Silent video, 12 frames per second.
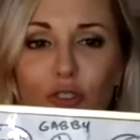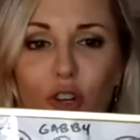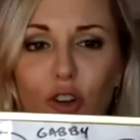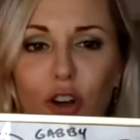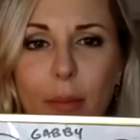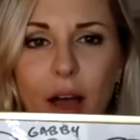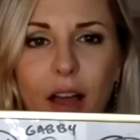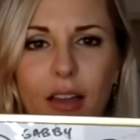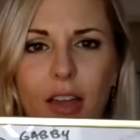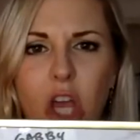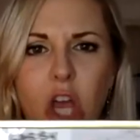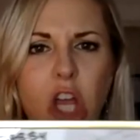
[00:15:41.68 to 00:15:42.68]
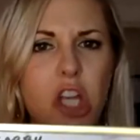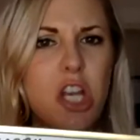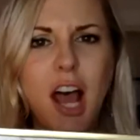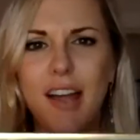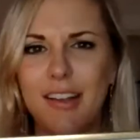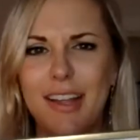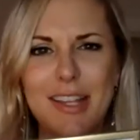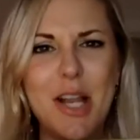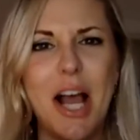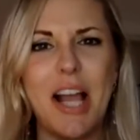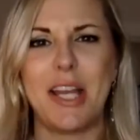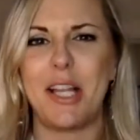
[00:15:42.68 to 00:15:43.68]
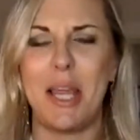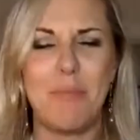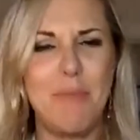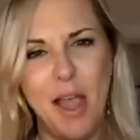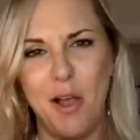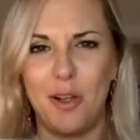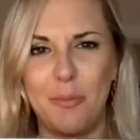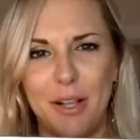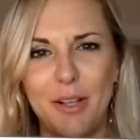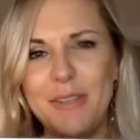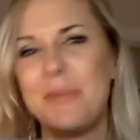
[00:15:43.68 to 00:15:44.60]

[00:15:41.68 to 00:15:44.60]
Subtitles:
for her grandma. It's not going to like pay all her bills,